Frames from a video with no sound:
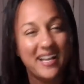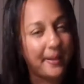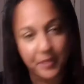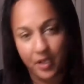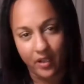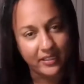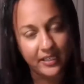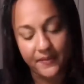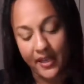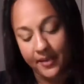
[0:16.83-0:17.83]
I'm calling
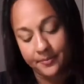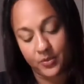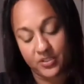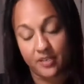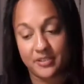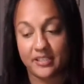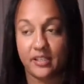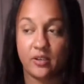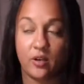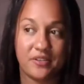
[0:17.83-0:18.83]
it that, which I've been
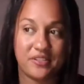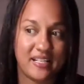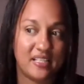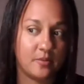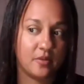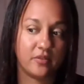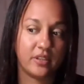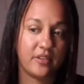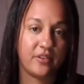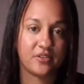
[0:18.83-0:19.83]
telling all the signs, but
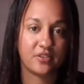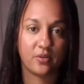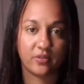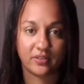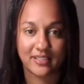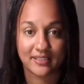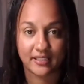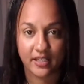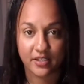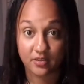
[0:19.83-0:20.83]
really there's no real
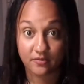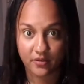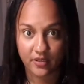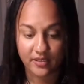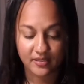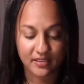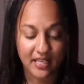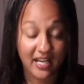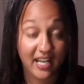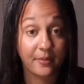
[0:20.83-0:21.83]
designation for this.
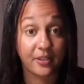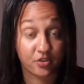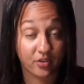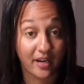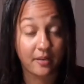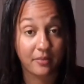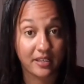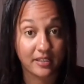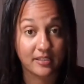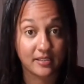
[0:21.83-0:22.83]
I am going to try to
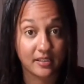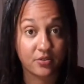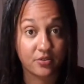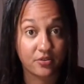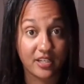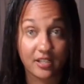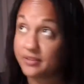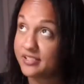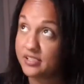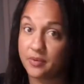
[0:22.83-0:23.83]
make it a singles reading,
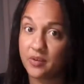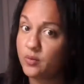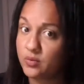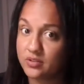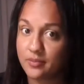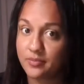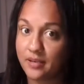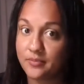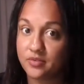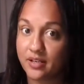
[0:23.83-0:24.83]
but spirit will
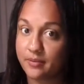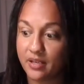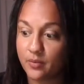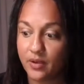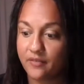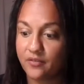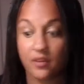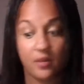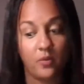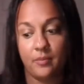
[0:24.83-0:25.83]
sometimes try to paint whatever
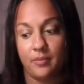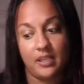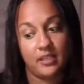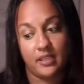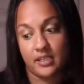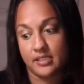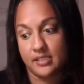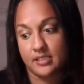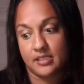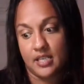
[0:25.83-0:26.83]
they want to paint,
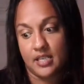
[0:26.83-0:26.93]
guys.